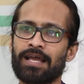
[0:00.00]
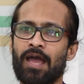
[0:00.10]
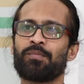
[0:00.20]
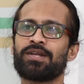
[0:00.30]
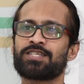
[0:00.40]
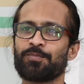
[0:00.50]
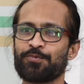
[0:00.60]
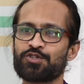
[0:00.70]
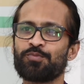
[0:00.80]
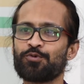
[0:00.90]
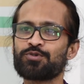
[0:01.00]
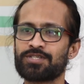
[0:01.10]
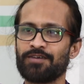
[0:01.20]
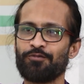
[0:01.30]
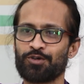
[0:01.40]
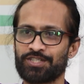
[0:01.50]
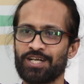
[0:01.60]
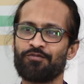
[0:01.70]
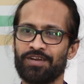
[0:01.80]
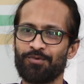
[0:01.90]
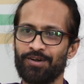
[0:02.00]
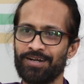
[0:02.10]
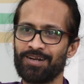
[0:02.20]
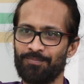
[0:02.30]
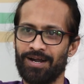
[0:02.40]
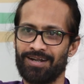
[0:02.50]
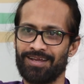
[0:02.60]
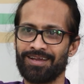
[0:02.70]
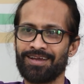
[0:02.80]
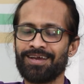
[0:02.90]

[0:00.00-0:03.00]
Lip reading: campaign is supposed to boost the vote share of any political party.